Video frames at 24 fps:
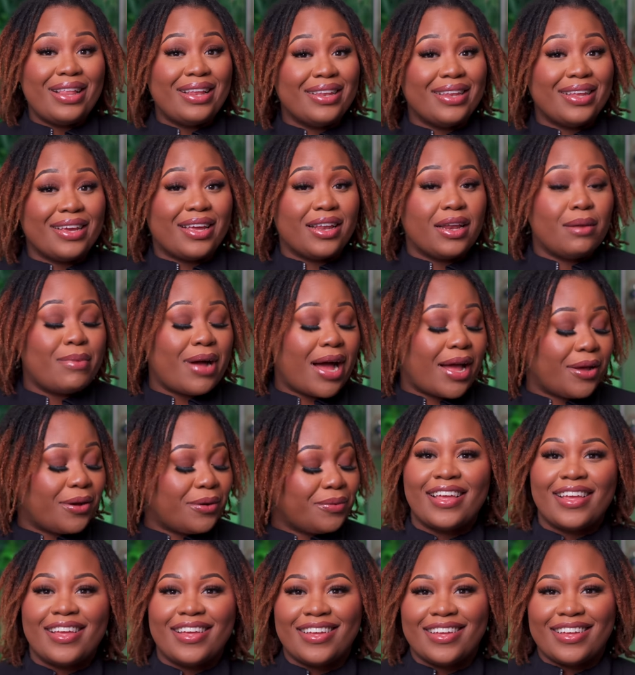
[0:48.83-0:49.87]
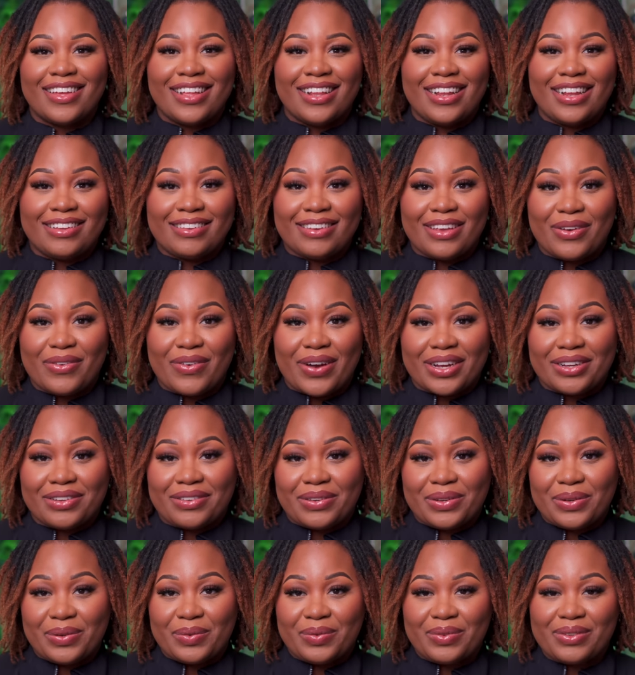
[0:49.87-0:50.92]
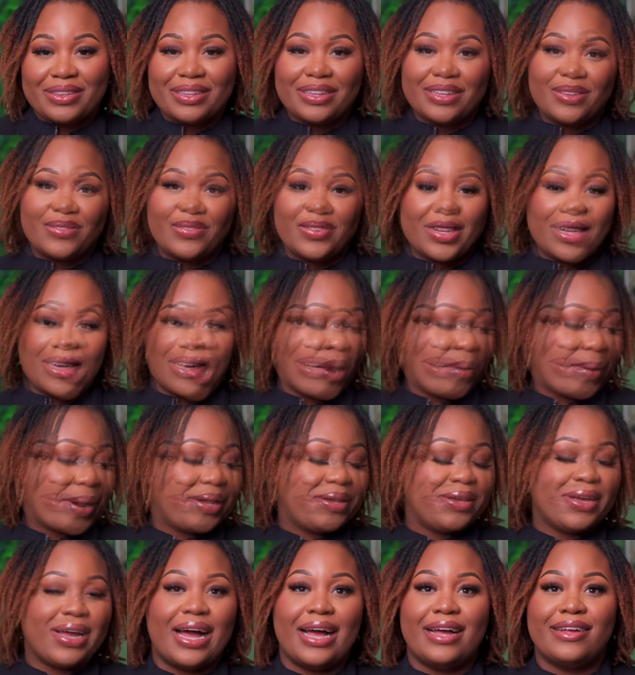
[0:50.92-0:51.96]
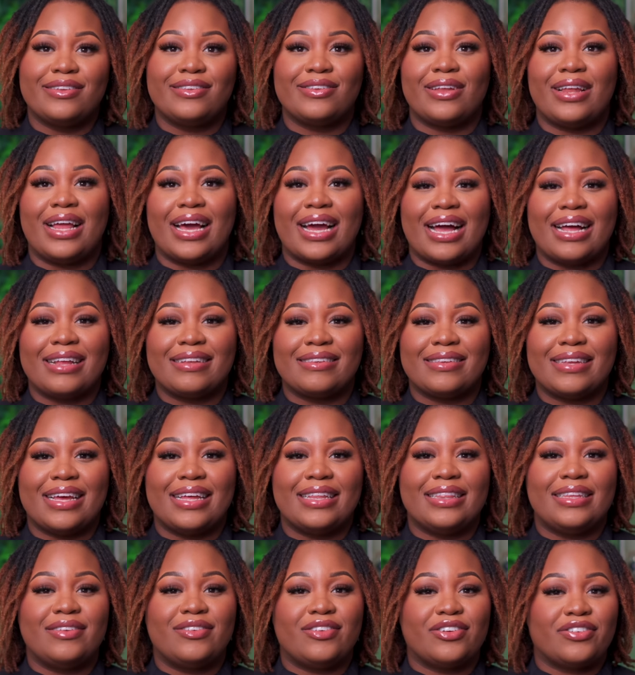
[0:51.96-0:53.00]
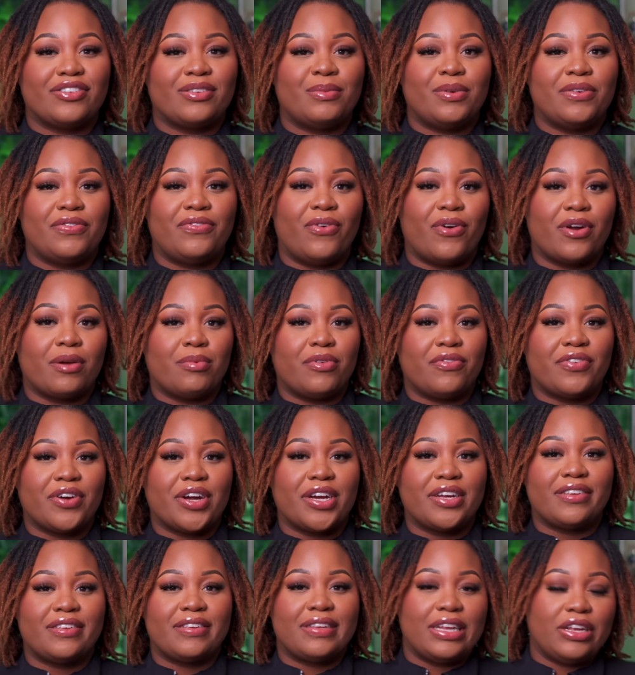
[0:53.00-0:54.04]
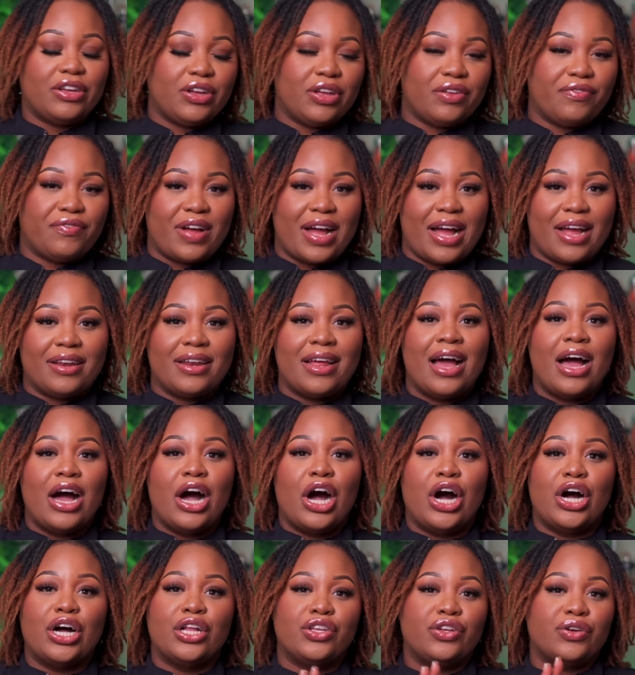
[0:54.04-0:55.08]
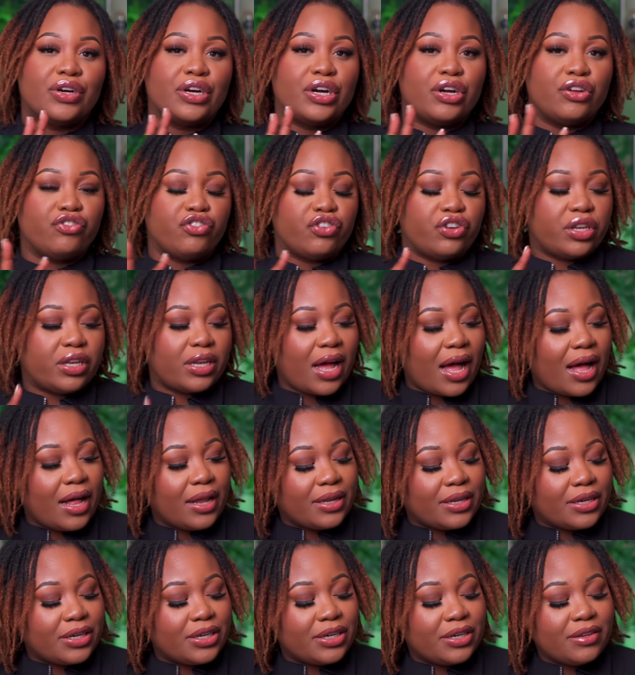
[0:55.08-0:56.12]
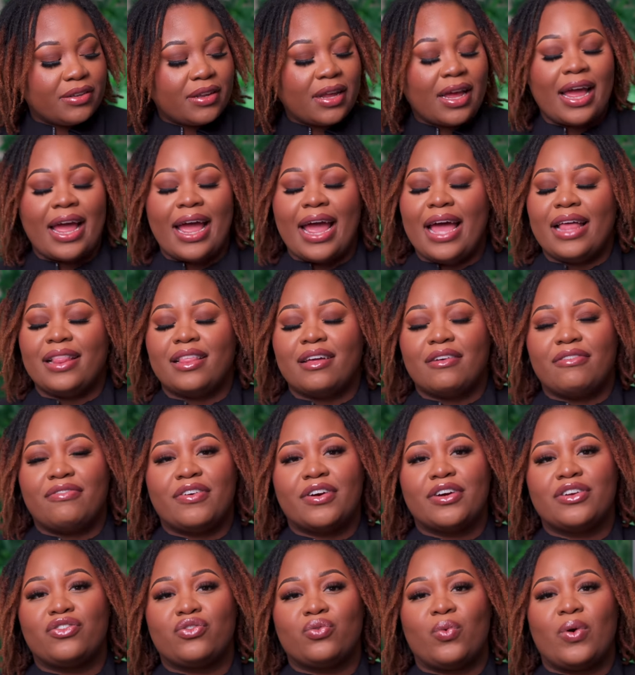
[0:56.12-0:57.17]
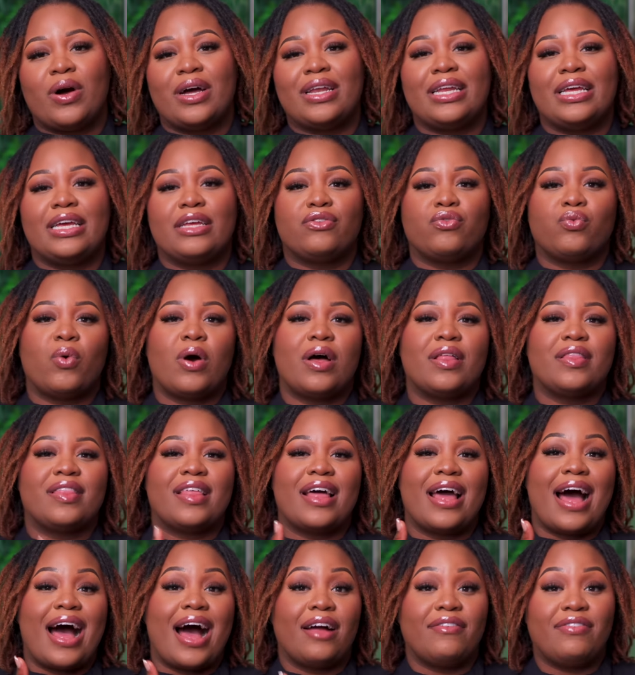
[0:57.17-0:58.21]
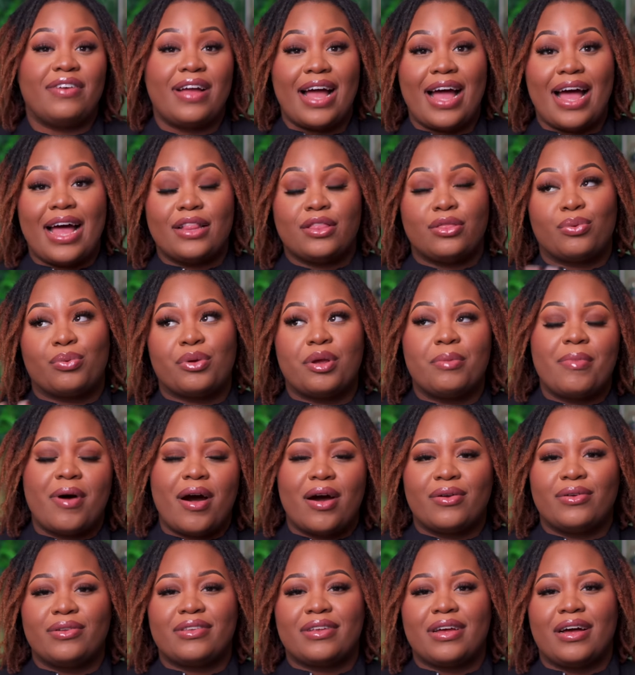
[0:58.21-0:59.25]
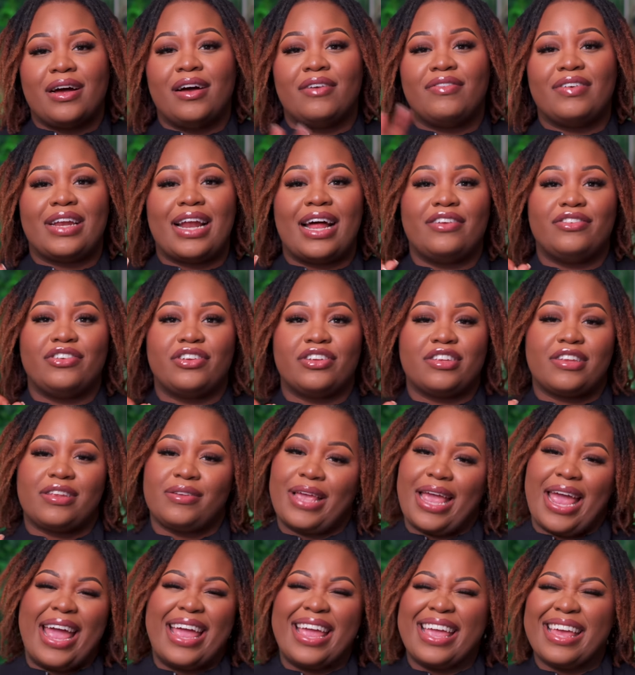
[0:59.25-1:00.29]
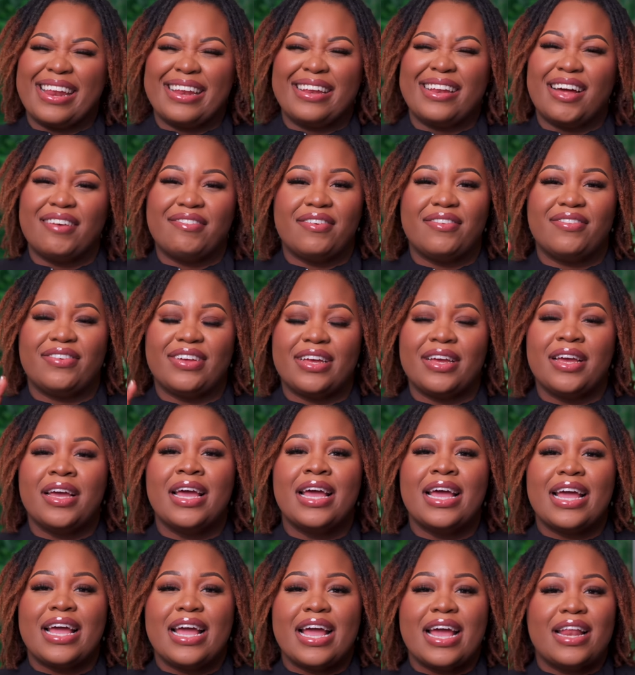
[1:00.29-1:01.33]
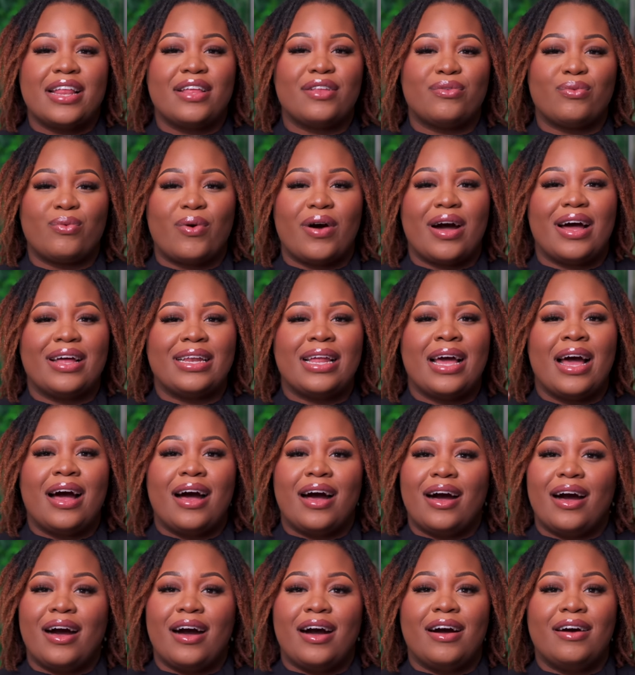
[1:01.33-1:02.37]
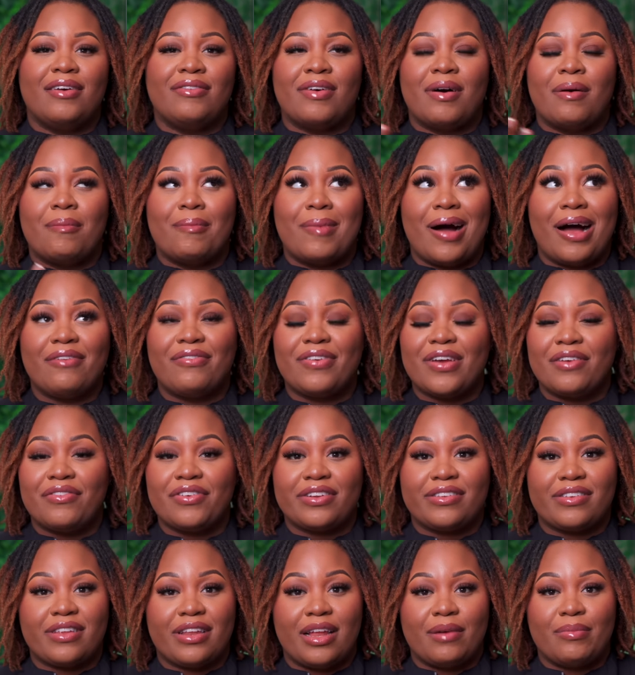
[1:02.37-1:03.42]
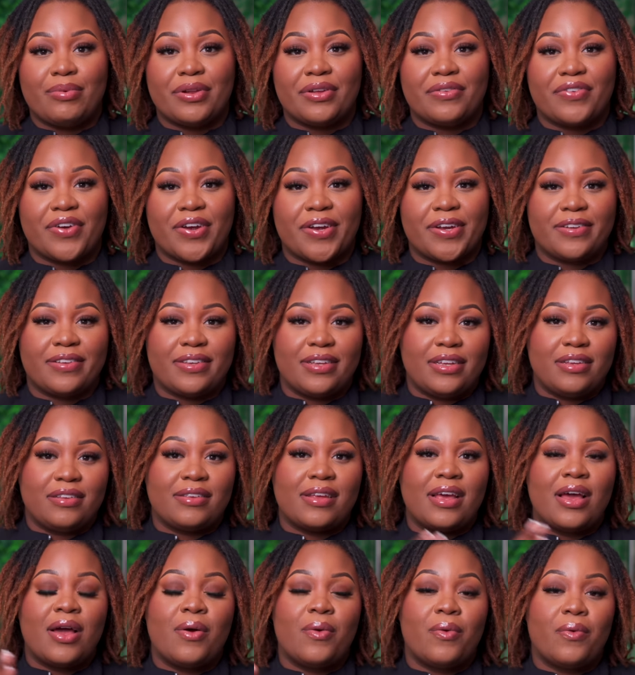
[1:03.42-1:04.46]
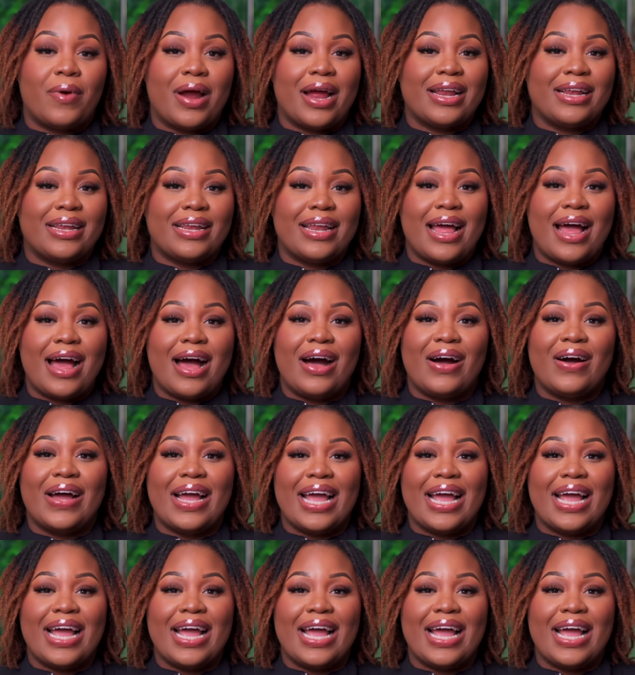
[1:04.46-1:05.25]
link in the bio, and let's get right into this video. All right, you guys. So like I said, these are some affordable fragrances that you can find under $100. And the first one is one that I've had 3 bottles of and I just can't get enough of it. It is one of my favorite celebrity fragrances right now,